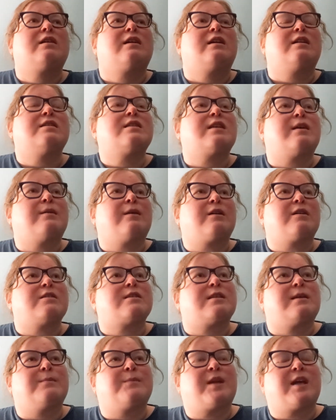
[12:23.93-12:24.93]
and or
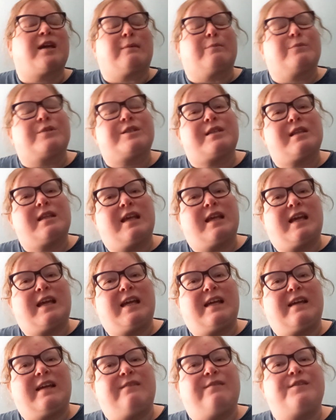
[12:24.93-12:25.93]
sometimes
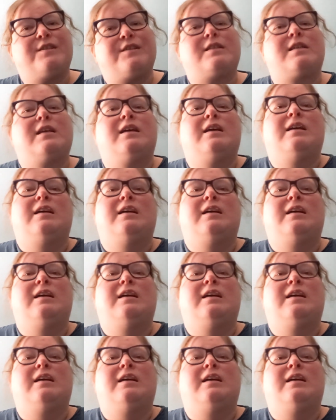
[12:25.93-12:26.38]
slaves,